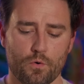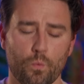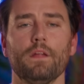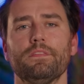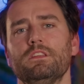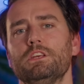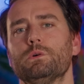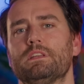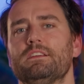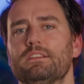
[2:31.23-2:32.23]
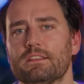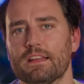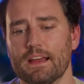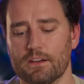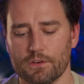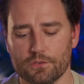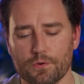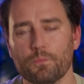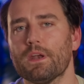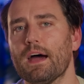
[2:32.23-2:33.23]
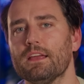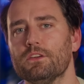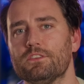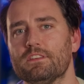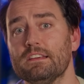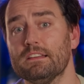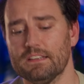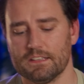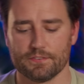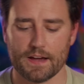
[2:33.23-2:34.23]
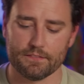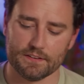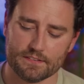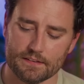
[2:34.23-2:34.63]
One new addition that I noticed from when I used the GH5 is